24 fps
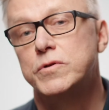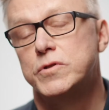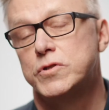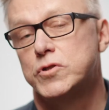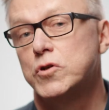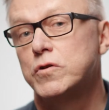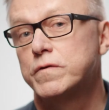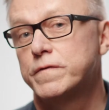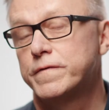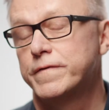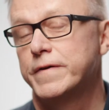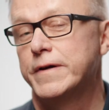
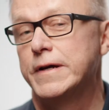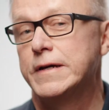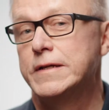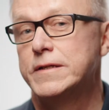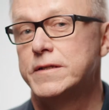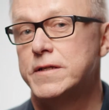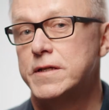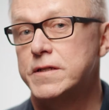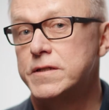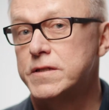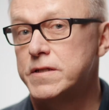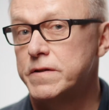
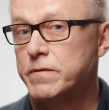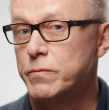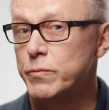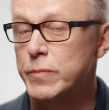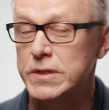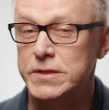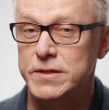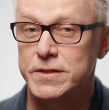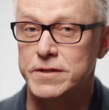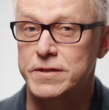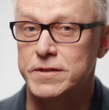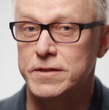software-intensive
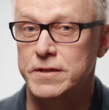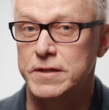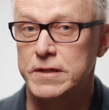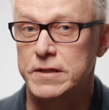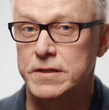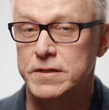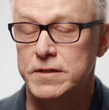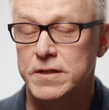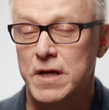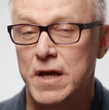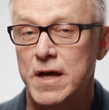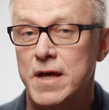
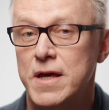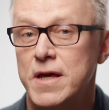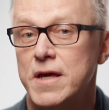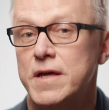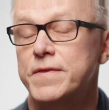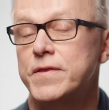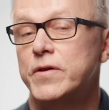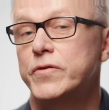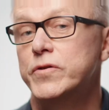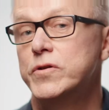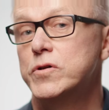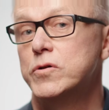businesses in
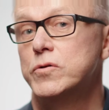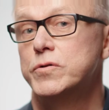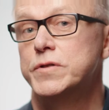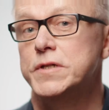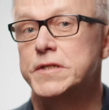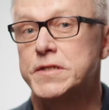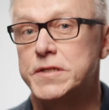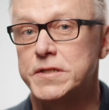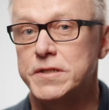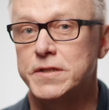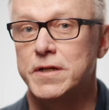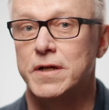the new
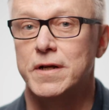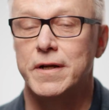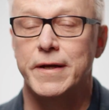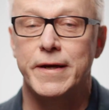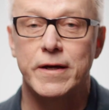digital